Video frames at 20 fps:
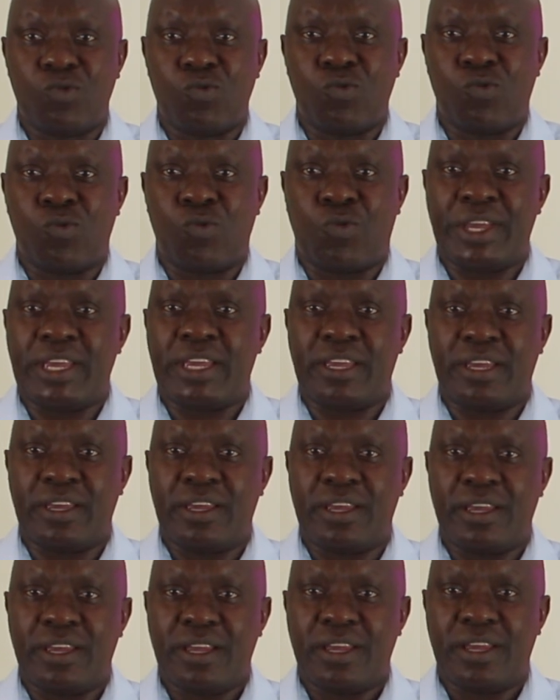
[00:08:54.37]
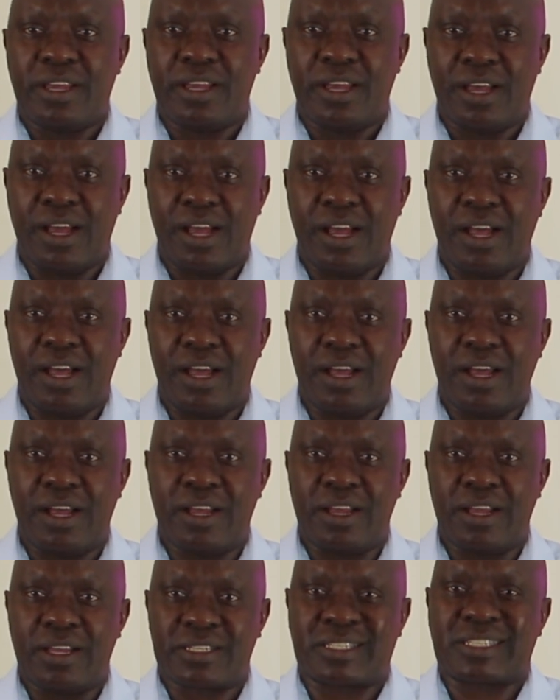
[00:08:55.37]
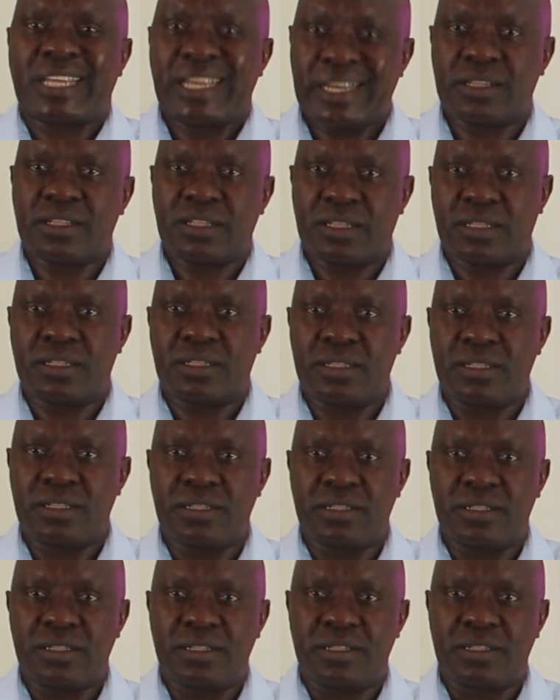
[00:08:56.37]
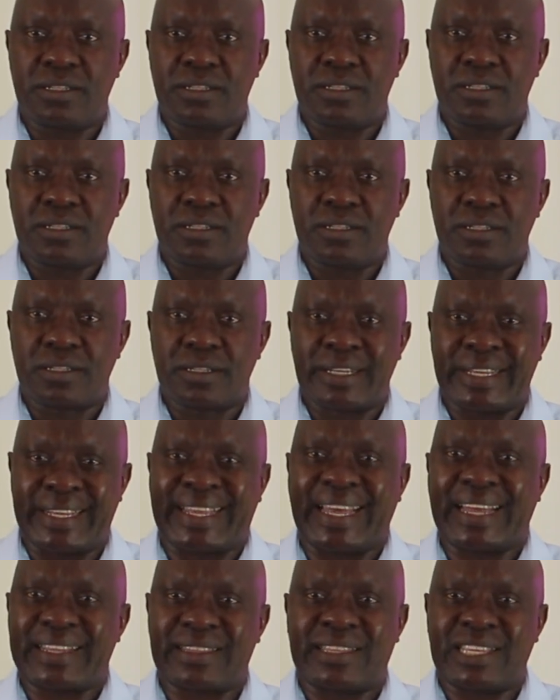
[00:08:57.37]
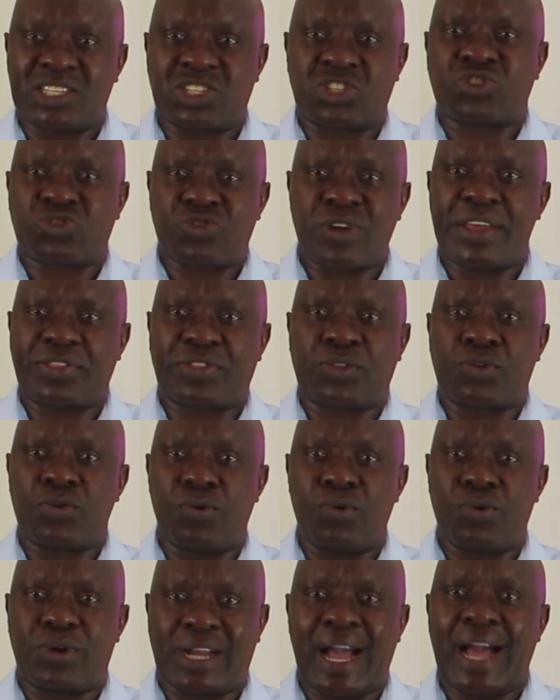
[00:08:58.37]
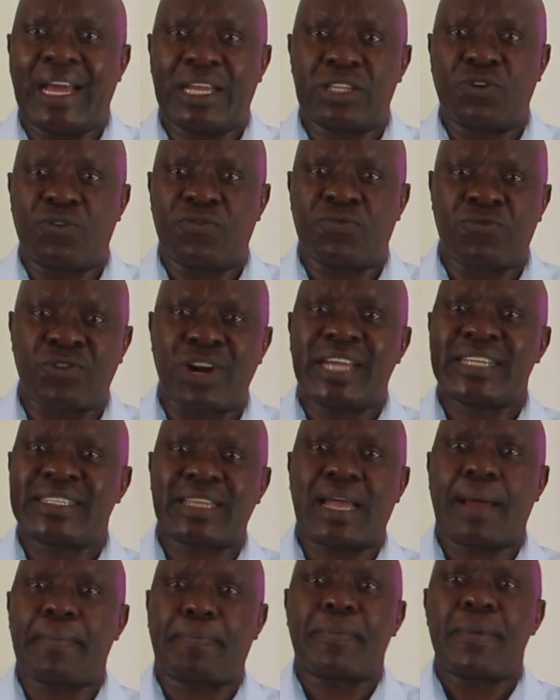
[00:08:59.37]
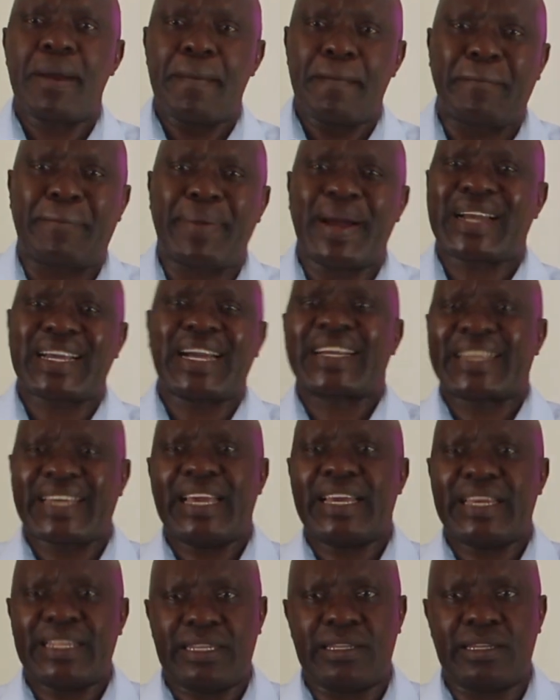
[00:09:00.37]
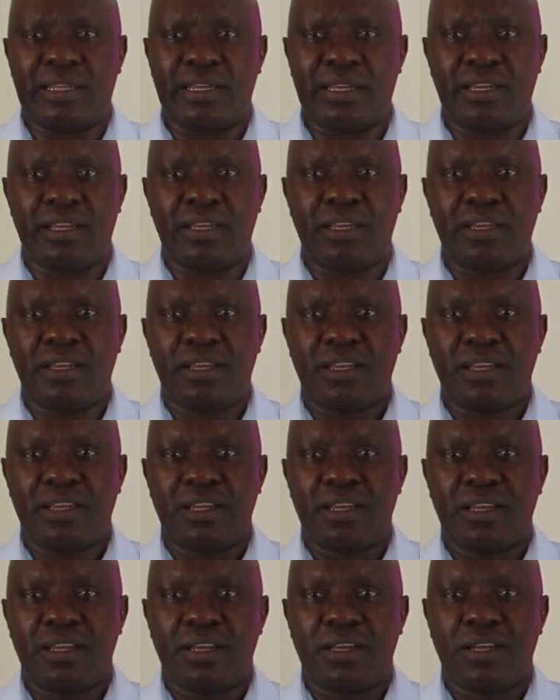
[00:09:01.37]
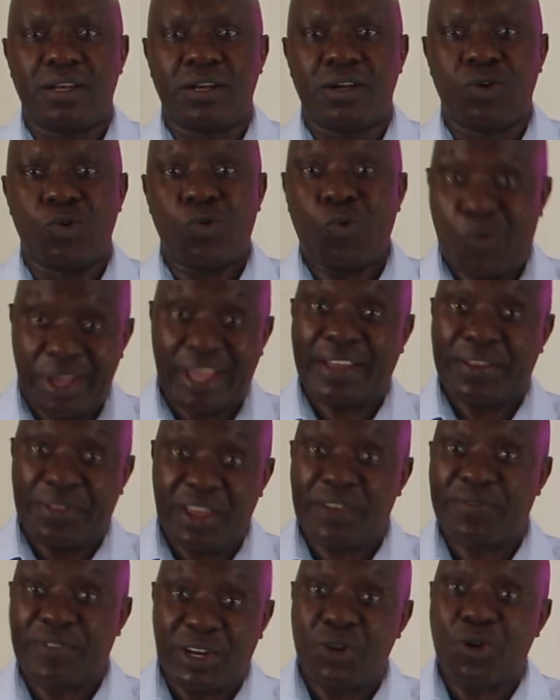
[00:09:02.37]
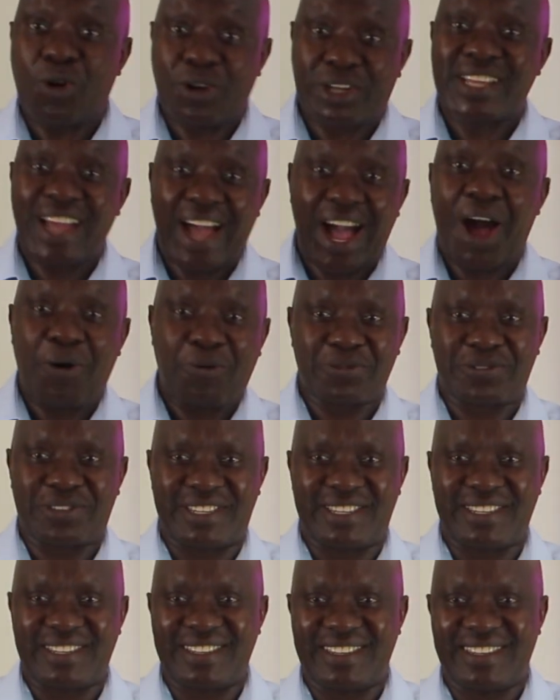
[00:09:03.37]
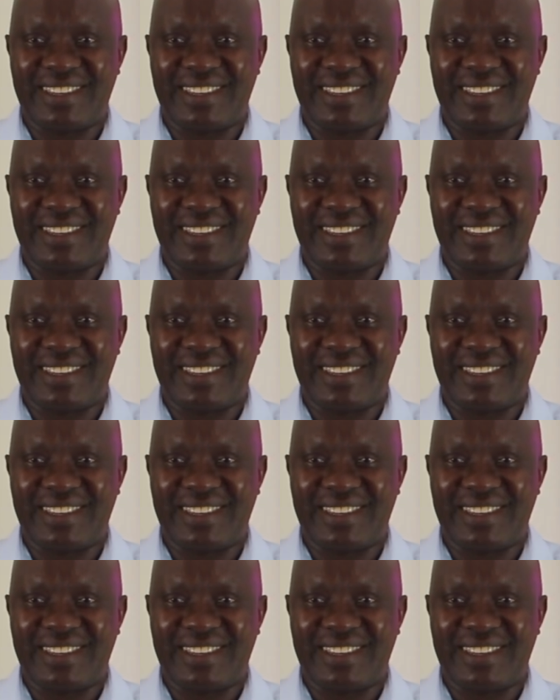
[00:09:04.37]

we still get the strength to kind of rise up back again. We are never knocked out.